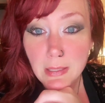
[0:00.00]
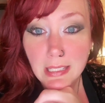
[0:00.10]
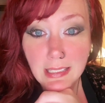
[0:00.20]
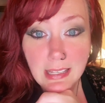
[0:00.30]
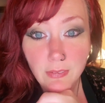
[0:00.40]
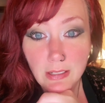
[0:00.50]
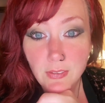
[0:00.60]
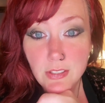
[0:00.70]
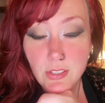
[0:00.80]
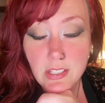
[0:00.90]
get them
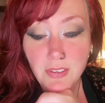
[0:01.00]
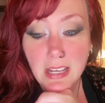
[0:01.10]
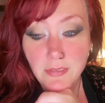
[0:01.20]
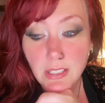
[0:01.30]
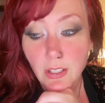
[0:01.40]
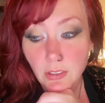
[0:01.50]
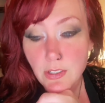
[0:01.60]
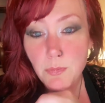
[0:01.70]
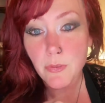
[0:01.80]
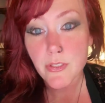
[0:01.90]
in, even if it's just
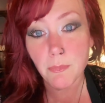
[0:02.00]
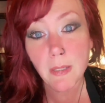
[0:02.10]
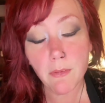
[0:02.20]
$5.